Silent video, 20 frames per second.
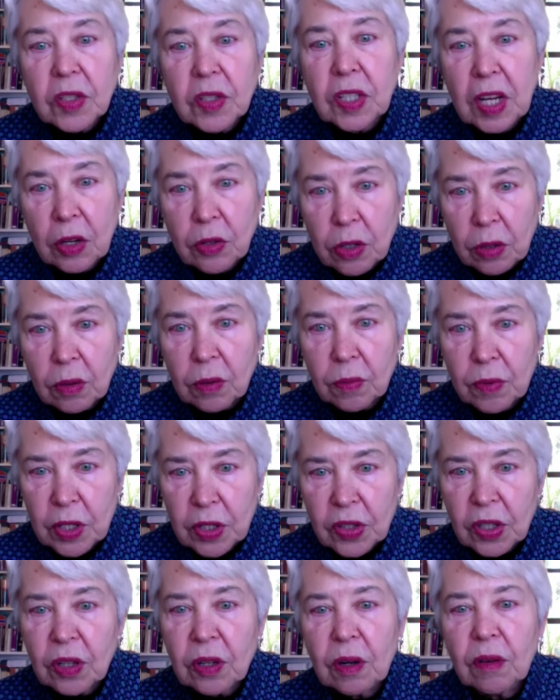central
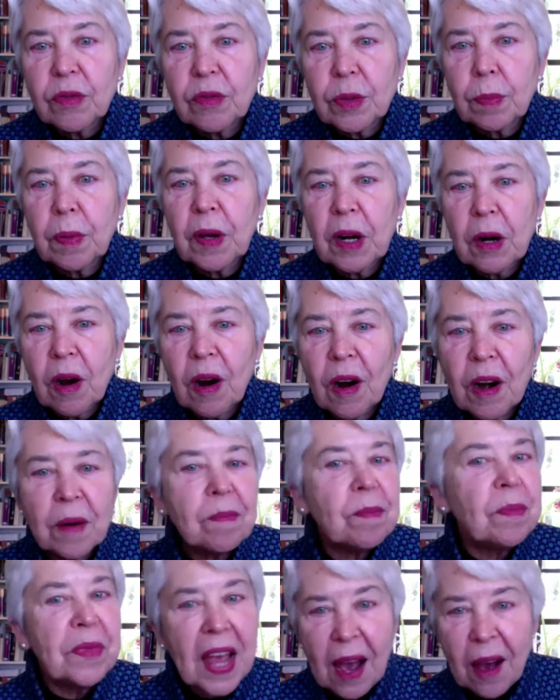reserves, but
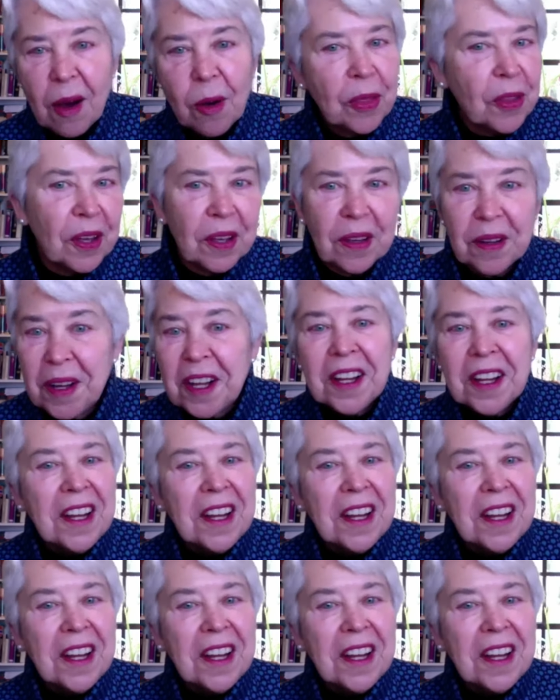our now the